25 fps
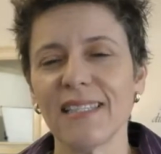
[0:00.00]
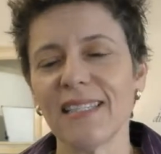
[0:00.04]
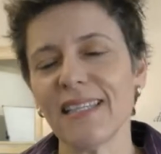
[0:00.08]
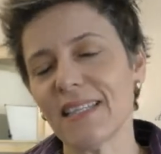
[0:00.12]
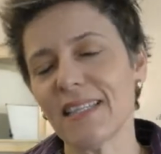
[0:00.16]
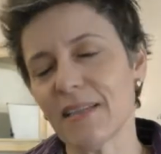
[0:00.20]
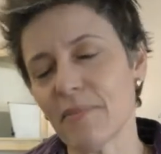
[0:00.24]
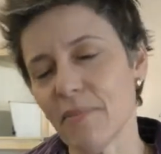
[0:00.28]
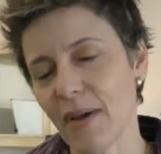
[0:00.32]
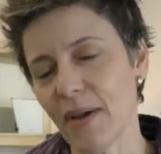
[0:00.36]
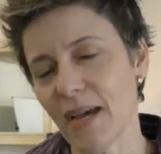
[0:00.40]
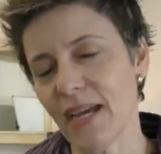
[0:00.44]

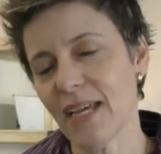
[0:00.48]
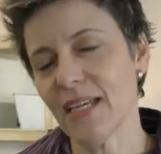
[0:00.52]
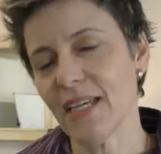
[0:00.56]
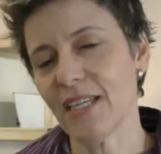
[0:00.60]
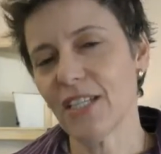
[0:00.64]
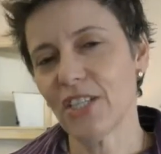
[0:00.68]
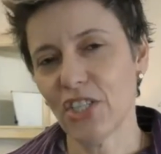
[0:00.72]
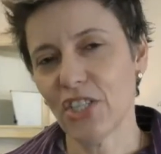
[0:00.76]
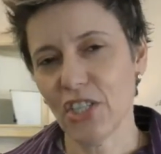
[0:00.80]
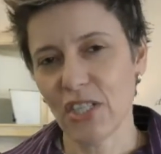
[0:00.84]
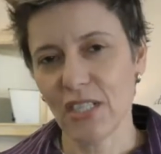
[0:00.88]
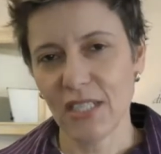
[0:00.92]
it
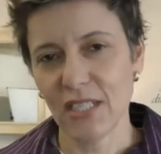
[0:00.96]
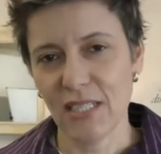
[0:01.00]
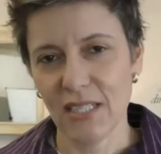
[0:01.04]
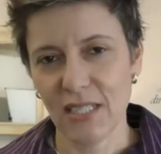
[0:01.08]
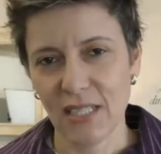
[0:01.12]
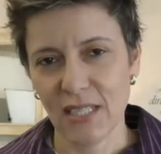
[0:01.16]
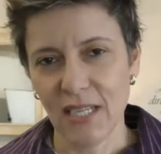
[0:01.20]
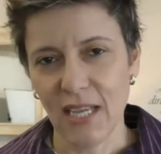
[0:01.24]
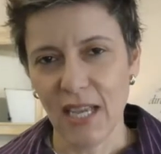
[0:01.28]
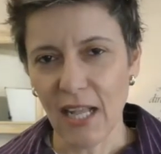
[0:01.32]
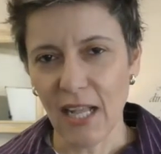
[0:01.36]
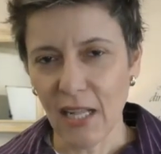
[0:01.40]
may
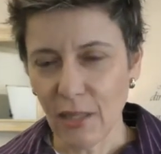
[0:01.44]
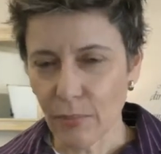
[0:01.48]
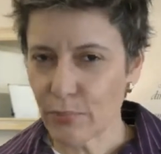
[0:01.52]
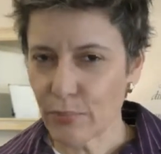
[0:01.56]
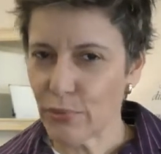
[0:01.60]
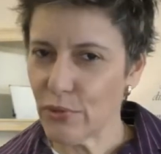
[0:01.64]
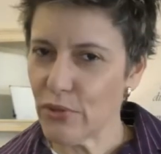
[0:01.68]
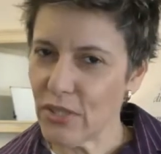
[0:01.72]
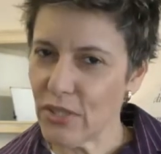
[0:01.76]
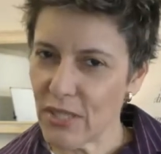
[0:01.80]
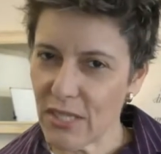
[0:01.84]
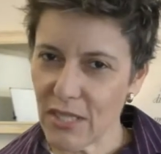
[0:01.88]
just
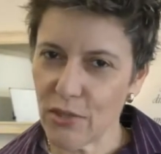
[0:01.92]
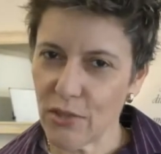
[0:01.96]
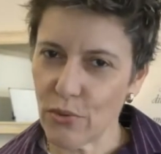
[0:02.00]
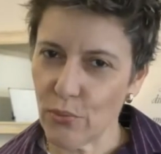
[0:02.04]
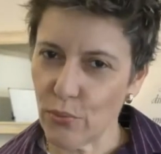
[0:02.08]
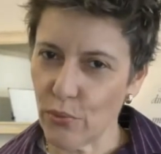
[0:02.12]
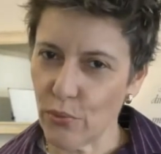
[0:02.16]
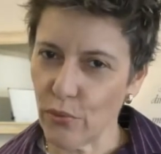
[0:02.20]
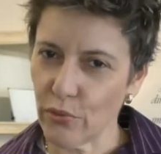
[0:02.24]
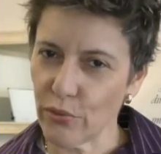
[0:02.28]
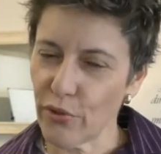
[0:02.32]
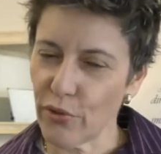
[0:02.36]
help you see the
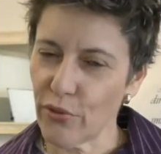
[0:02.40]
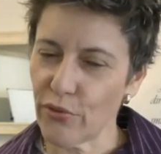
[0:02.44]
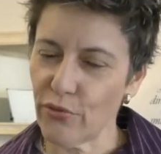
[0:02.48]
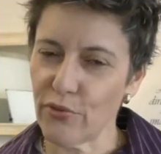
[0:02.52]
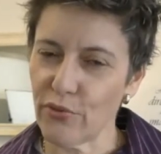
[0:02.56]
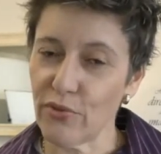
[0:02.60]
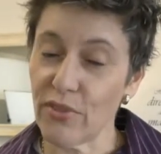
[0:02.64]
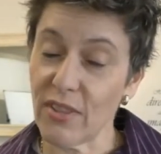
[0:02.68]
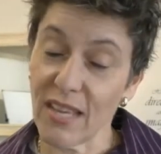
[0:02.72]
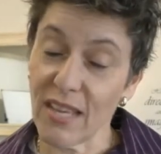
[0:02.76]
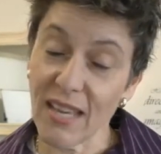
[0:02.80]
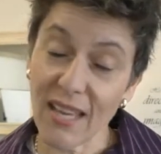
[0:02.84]
world
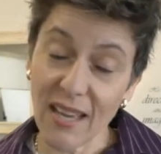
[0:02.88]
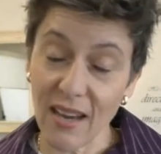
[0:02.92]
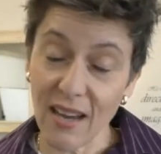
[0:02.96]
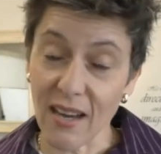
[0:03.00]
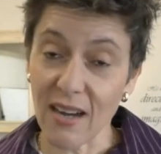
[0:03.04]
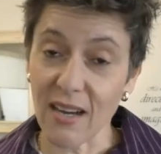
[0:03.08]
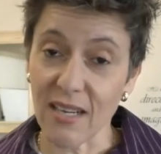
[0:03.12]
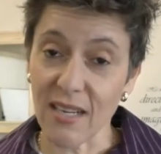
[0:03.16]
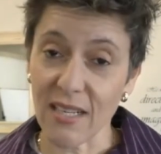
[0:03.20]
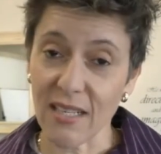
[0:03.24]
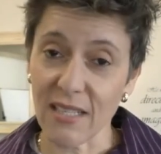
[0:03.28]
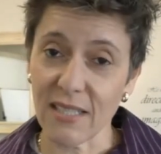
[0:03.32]
through their
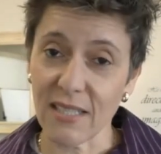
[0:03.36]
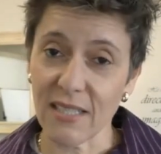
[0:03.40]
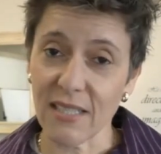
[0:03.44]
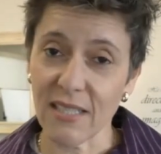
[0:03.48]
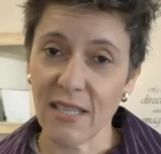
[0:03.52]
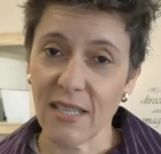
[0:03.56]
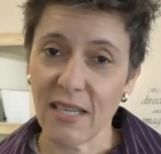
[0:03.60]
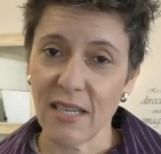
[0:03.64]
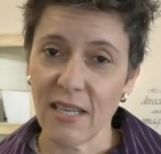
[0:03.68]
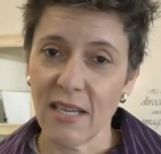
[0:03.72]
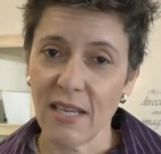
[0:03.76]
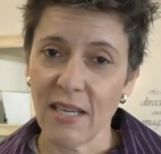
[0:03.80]
eyes,
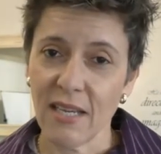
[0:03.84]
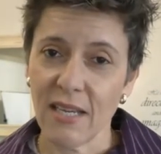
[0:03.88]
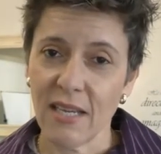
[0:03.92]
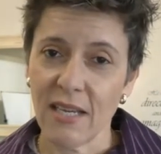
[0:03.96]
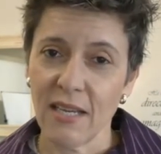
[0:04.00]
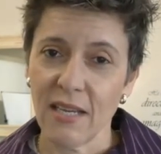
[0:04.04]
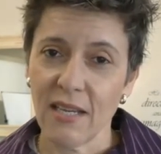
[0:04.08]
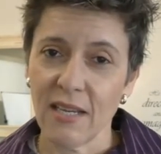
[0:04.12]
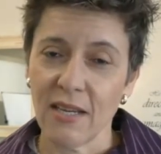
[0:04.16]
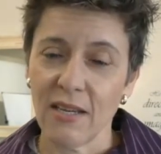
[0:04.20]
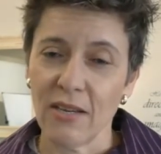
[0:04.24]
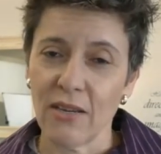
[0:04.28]

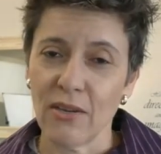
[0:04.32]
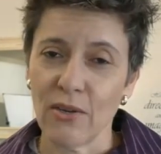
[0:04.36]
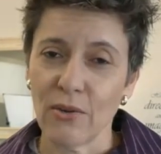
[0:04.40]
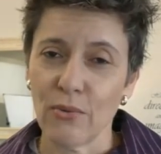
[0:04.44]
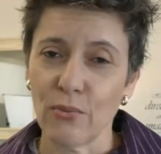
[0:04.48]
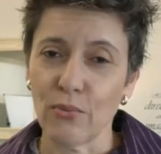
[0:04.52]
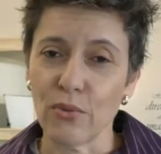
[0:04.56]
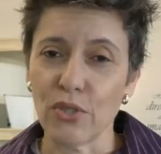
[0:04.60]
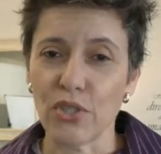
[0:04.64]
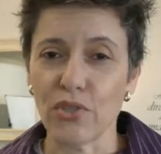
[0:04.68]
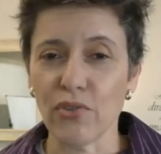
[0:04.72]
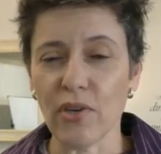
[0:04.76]

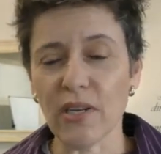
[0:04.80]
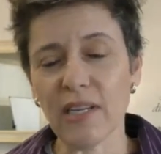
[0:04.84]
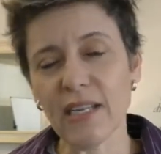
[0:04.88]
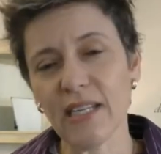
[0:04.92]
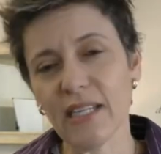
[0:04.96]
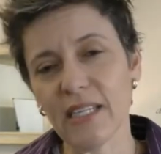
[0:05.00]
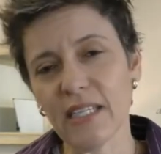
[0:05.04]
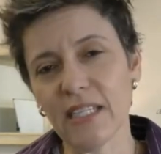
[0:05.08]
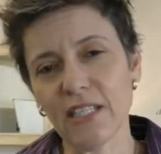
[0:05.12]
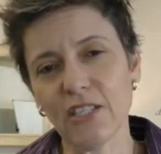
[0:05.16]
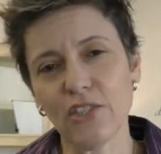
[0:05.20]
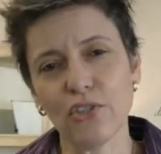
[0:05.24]
which really
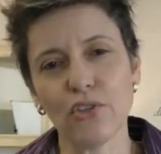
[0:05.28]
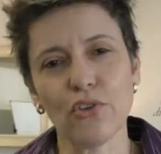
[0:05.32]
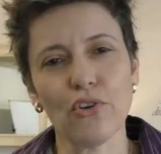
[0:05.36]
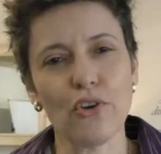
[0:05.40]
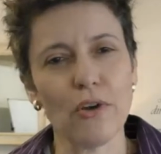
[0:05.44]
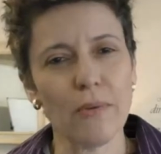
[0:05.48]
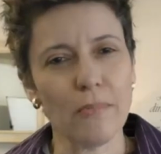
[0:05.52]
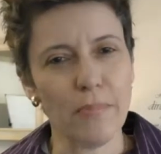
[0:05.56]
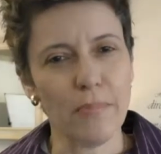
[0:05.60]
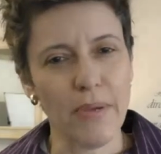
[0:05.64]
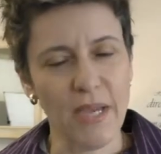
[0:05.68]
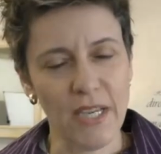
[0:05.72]
leads to
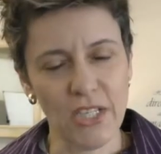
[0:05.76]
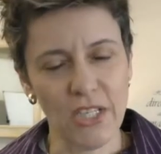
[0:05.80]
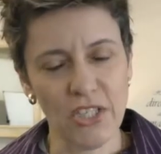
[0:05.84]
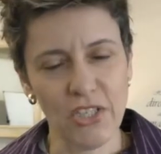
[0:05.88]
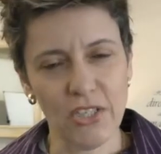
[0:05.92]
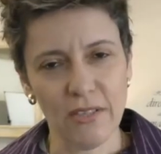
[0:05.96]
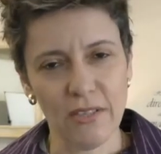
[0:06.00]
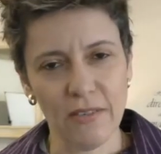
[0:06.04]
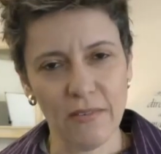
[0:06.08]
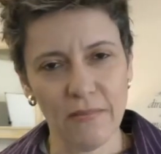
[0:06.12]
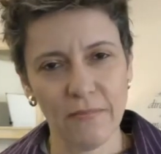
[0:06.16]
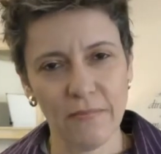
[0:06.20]

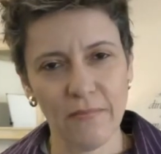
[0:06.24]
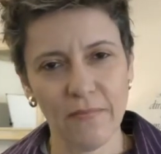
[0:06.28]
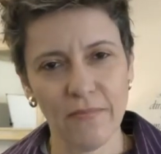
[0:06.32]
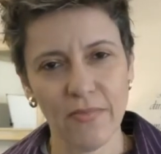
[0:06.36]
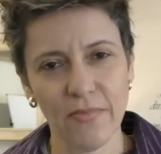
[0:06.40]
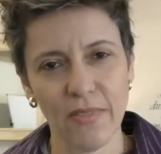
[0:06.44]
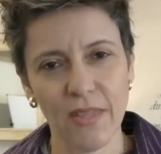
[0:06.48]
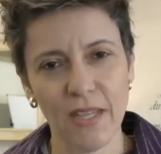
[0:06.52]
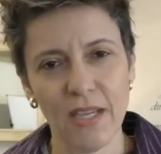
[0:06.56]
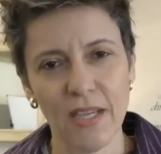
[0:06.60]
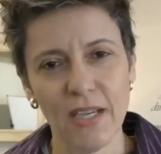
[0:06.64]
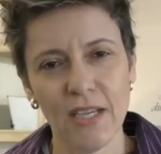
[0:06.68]
compassion.
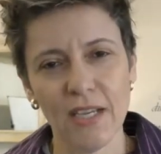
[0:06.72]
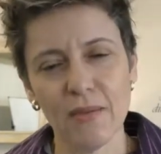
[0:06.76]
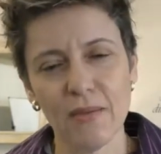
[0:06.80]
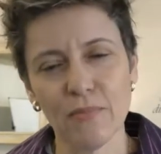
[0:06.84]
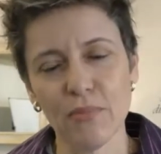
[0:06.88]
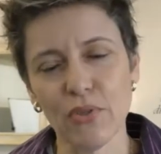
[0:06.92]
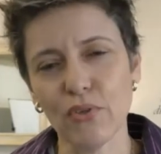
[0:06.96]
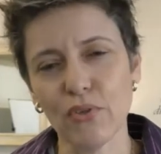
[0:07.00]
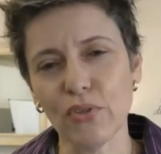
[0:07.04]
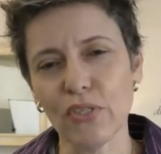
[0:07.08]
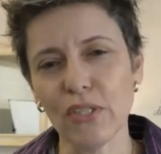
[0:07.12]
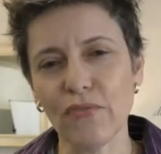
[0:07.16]

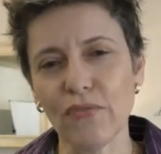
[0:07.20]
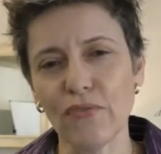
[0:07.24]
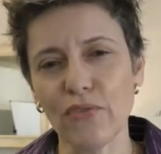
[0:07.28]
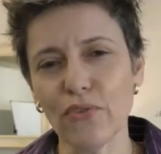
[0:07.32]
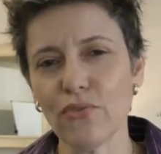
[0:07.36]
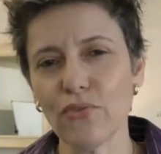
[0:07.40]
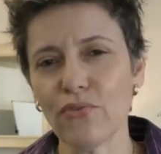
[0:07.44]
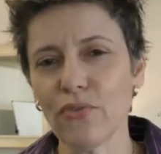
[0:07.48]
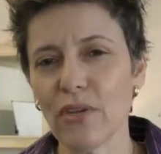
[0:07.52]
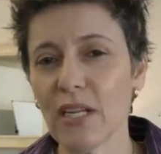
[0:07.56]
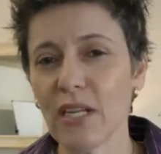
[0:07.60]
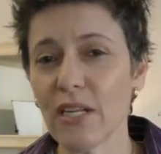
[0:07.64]
Because if
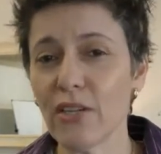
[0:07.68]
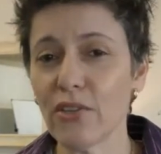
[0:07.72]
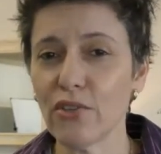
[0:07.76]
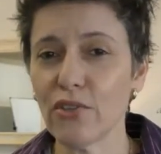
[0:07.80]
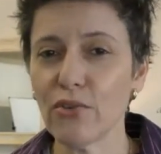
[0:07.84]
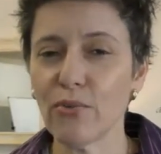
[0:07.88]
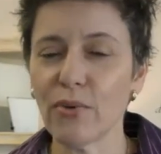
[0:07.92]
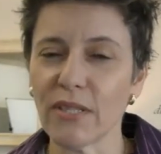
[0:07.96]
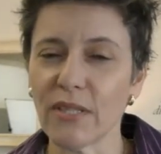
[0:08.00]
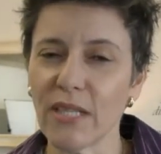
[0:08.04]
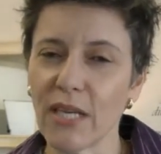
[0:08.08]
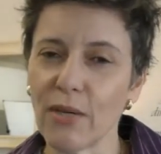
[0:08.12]
you really
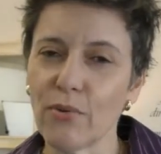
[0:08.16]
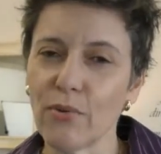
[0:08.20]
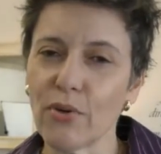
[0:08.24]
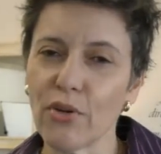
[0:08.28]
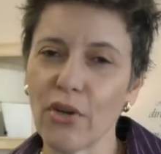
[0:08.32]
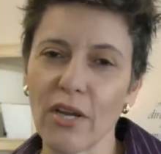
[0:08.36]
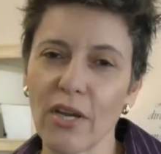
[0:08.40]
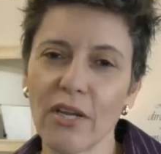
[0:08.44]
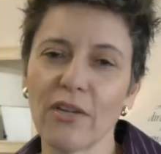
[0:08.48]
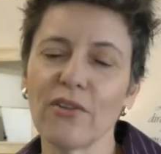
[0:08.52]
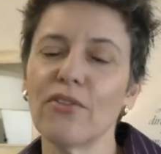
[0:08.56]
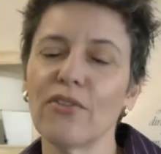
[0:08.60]
knew what they were
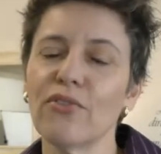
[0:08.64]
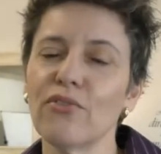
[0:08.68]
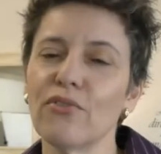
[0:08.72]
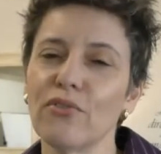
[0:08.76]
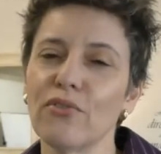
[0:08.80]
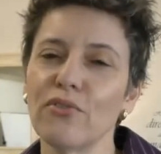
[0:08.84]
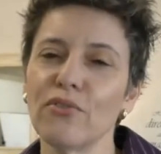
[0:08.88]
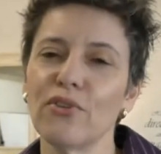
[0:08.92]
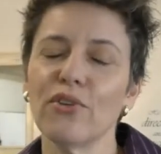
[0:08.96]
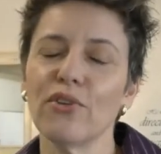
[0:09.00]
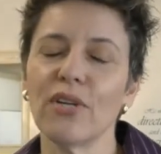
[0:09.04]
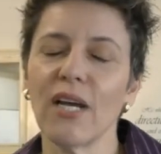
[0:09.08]
going
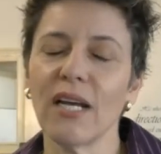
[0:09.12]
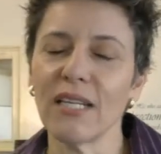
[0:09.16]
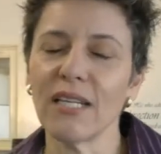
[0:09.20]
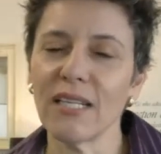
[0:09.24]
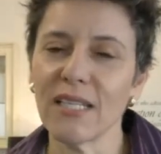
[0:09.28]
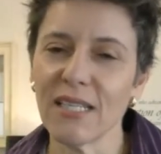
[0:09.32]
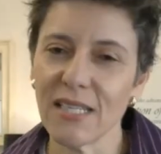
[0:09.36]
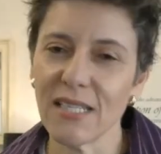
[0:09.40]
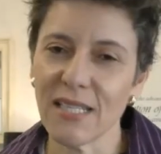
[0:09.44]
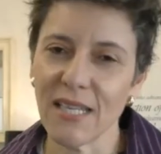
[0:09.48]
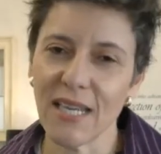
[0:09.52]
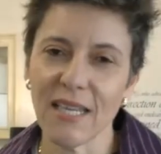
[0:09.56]
through, you'd
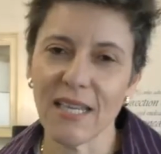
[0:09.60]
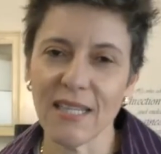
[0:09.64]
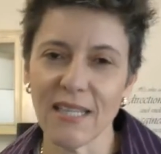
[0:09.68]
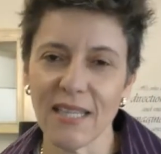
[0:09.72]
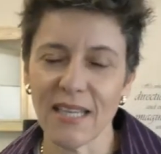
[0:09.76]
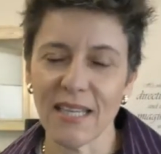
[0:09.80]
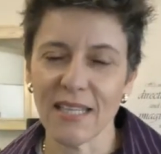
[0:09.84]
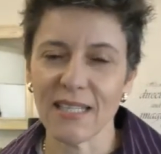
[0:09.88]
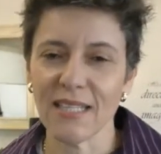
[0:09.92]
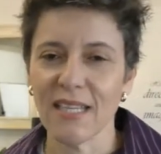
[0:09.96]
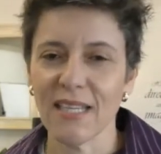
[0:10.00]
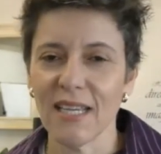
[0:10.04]
understand
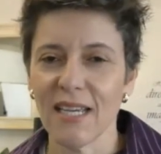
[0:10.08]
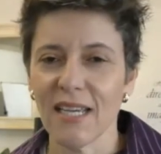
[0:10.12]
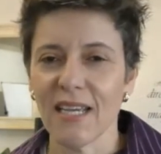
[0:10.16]
that